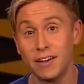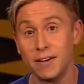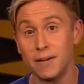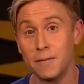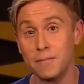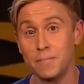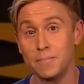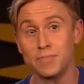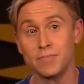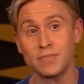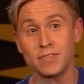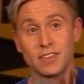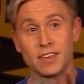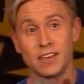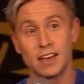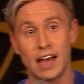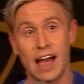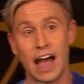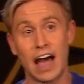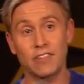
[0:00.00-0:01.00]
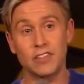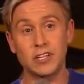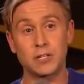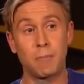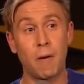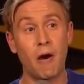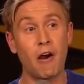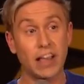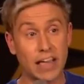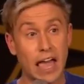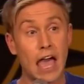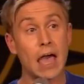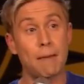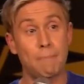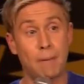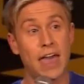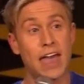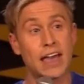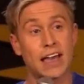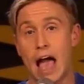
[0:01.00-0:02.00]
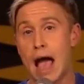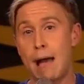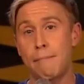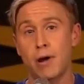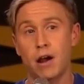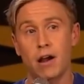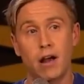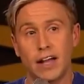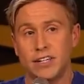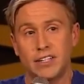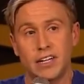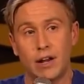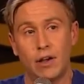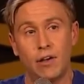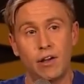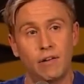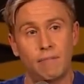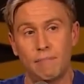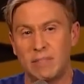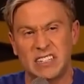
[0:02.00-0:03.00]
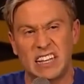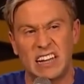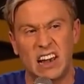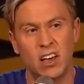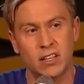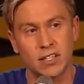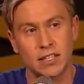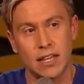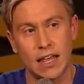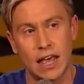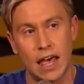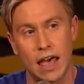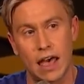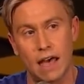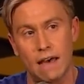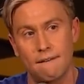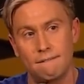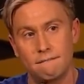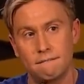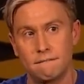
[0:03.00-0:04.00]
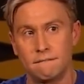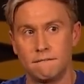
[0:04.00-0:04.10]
At this part, yeah, pig, hammer. I don't know. I must have lost that.